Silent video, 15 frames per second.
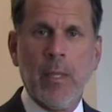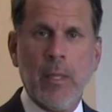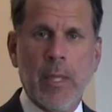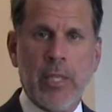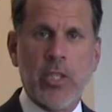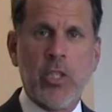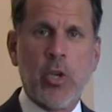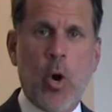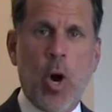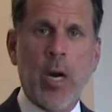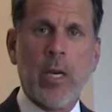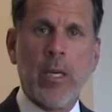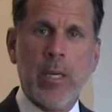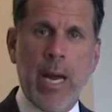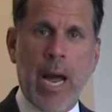Let's
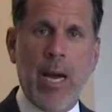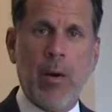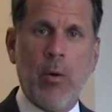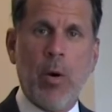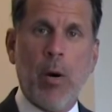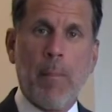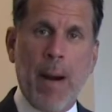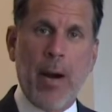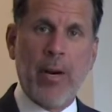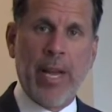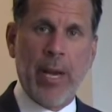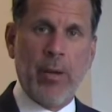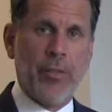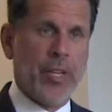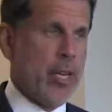talk now about
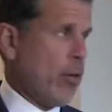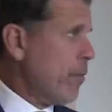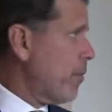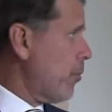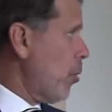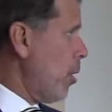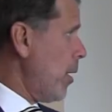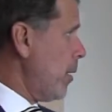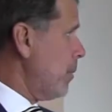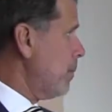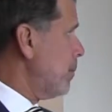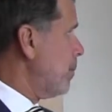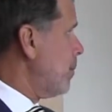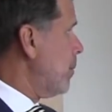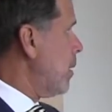healthcare fraud.
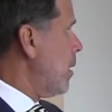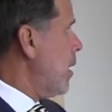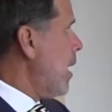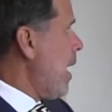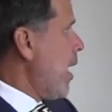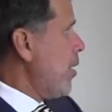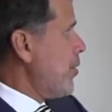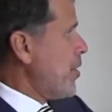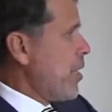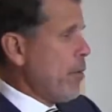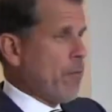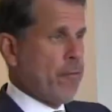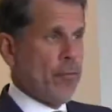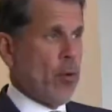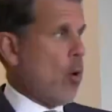
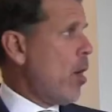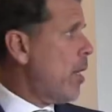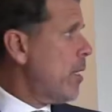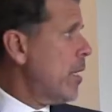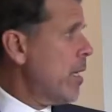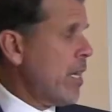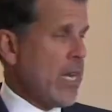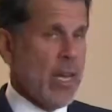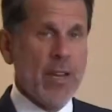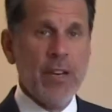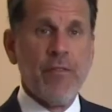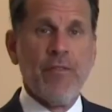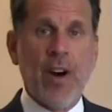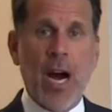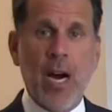Healthcare fraud
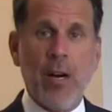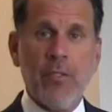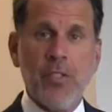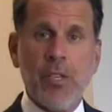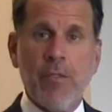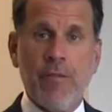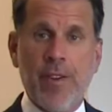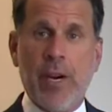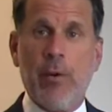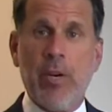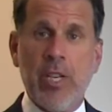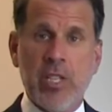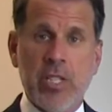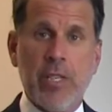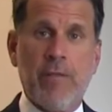involves
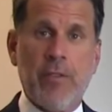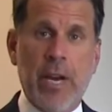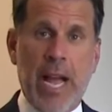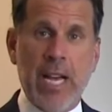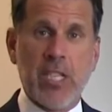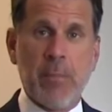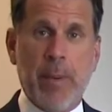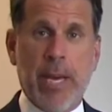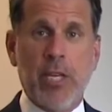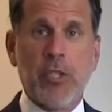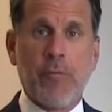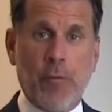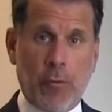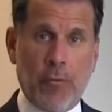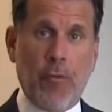various different aspects
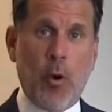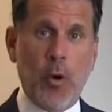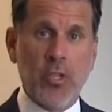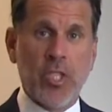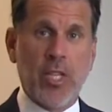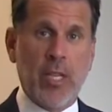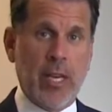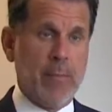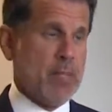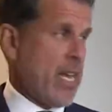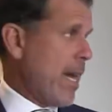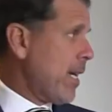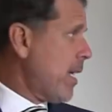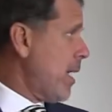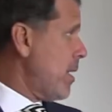for False Claims
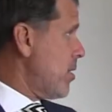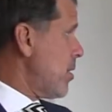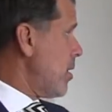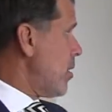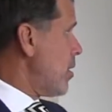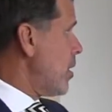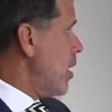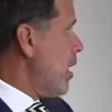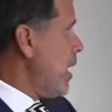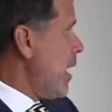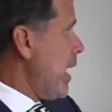Act cases.